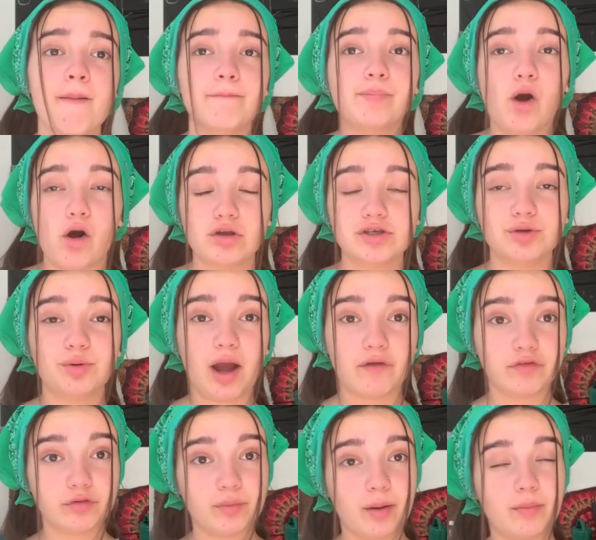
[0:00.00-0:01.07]
but also have
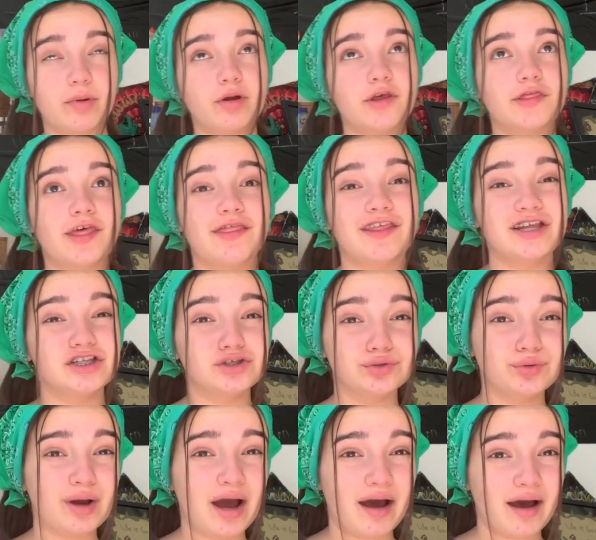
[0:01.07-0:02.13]
to remember that they
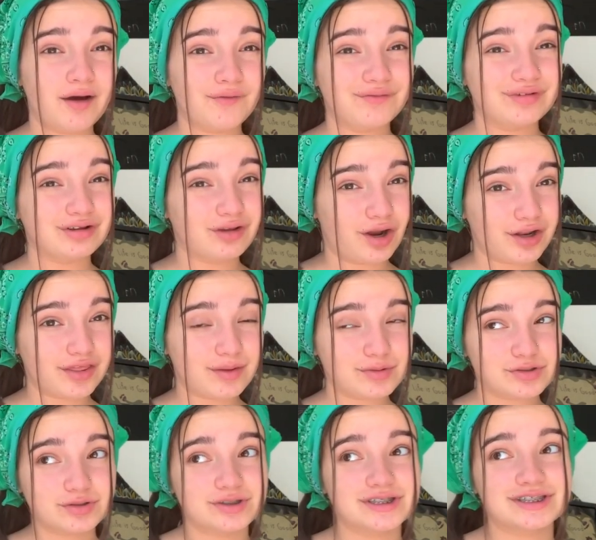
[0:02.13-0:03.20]
do have a lot of those
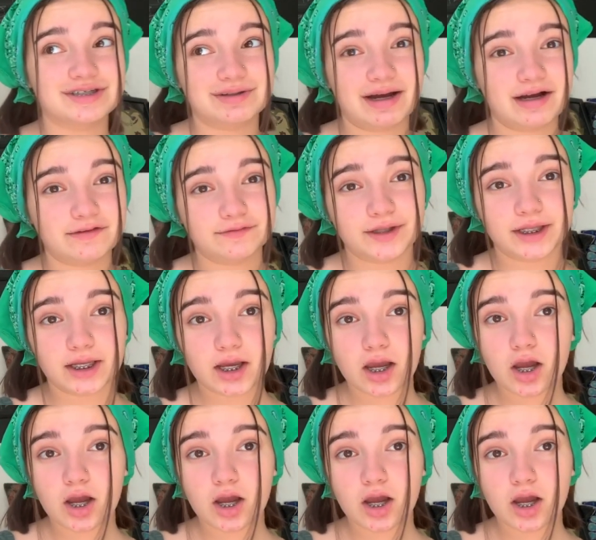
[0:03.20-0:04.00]
stores do have like